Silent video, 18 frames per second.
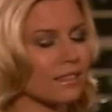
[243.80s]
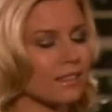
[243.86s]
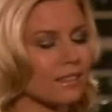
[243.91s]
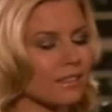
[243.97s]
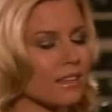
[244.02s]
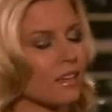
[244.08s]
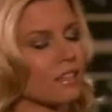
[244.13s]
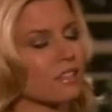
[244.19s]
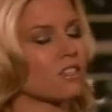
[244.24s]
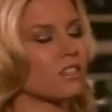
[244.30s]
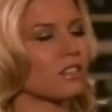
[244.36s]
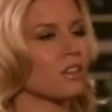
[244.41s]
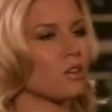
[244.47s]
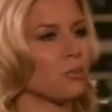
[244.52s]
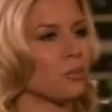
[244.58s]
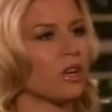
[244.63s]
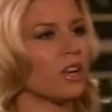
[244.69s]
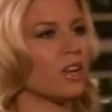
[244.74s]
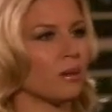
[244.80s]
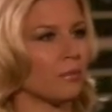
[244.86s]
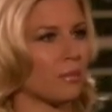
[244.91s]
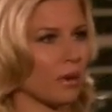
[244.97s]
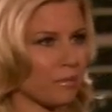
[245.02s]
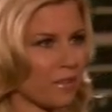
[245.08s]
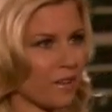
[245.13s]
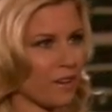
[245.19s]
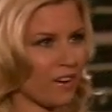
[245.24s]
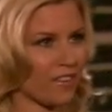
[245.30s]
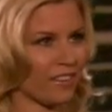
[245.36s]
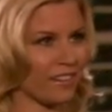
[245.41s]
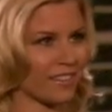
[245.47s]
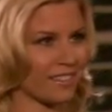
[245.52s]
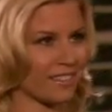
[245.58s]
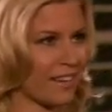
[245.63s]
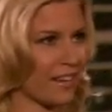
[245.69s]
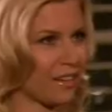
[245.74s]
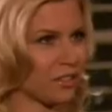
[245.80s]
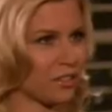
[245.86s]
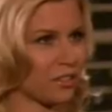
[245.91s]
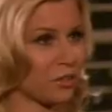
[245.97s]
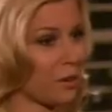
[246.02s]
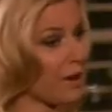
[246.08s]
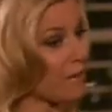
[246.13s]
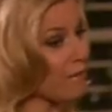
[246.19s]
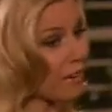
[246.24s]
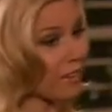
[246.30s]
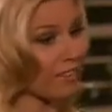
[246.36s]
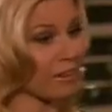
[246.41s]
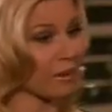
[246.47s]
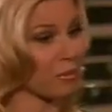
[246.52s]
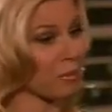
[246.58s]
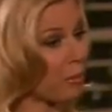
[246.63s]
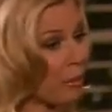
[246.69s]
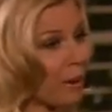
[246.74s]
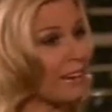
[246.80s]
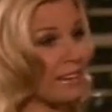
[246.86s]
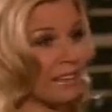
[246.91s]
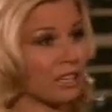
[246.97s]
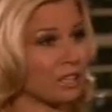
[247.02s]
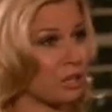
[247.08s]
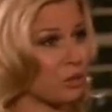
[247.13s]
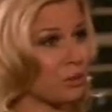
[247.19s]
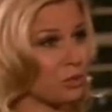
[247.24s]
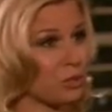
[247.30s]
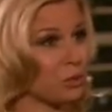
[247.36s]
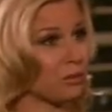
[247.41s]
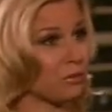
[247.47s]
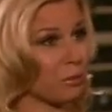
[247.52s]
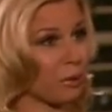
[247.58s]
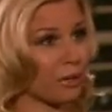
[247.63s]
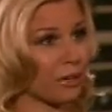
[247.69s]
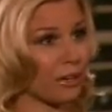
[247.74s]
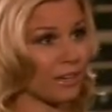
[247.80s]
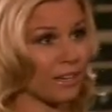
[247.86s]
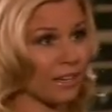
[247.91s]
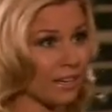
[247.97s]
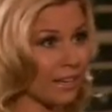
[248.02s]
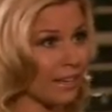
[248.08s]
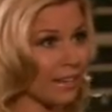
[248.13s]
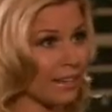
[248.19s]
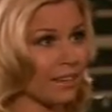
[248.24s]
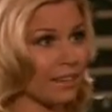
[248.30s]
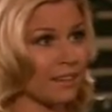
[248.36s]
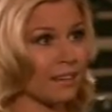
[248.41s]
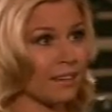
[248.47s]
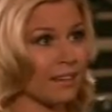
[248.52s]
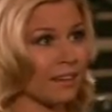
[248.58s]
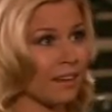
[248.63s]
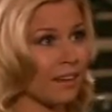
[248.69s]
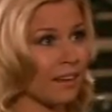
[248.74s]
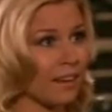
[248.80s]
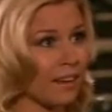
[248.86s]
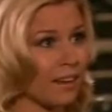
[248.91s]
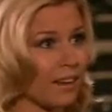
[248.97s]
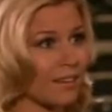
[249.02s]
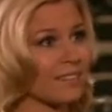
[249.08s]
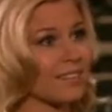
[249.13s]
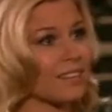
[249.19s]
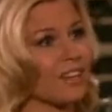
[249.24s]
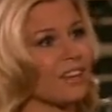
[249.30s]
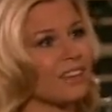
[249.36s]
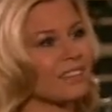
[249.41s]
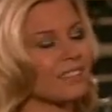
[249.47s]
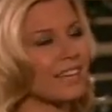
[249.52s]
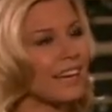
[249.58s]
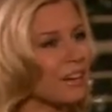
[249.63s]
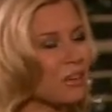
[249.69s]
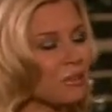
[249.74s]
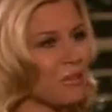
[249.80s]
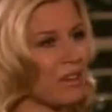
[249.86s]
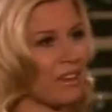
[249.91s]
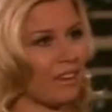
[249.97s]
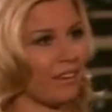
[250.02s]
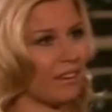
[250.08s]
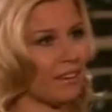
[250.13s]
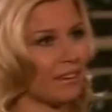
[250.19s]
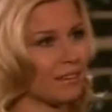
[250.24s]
It's not just that you put him up there on that stand to do everything but accuse you of murder. It's that you didn't tell me.